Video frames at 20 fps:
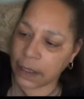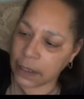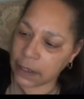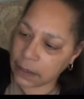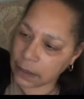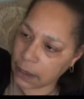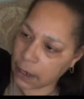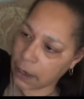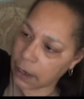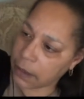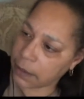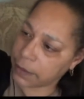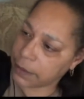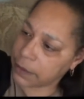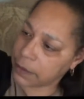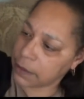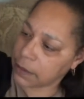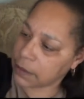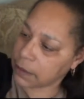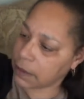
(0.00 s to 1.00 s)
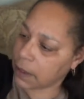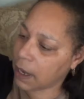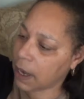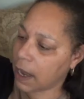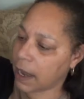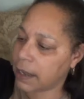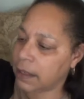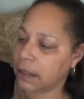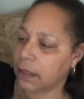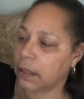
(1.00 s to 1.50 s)
these colors.
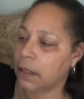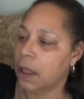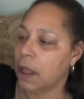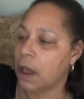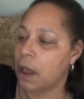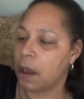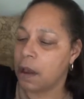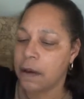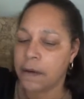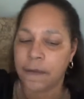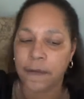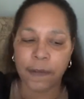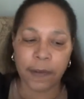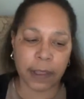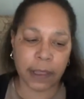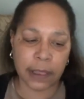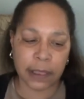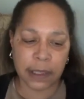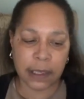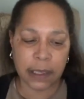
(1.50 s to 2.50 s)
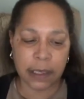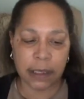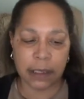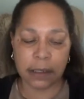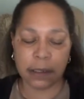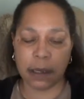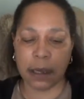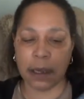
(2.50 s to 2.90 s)
I love these